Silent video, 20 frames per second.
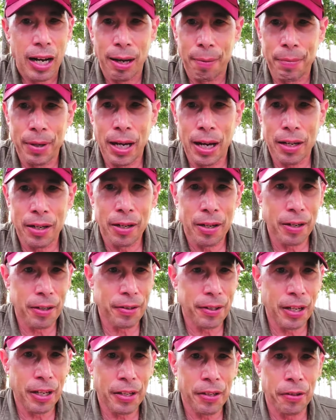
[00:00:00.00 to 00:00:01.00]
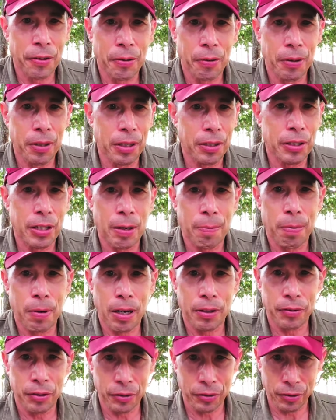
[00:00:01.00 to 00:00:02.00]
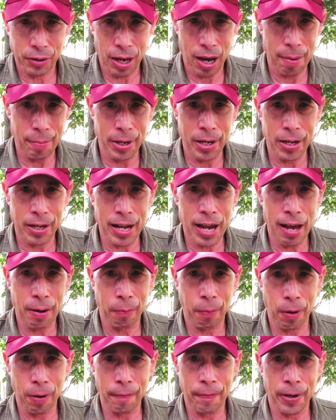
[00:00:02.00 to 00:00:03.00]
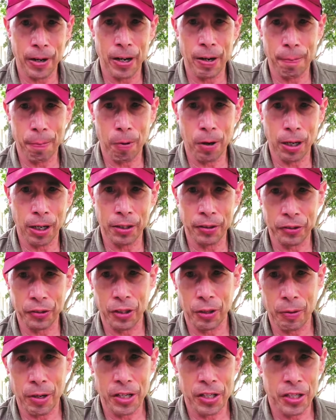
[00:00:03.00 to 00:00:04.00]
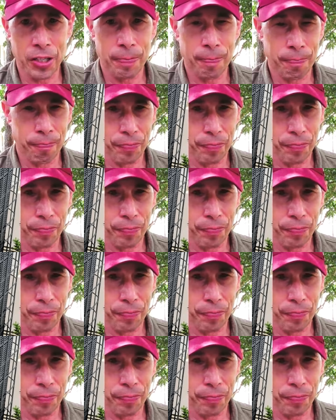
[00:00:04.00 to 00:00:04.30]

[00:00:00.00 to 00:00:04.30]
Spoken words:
I'm not here to take you through the entire process. I'm here to add one very important consideration.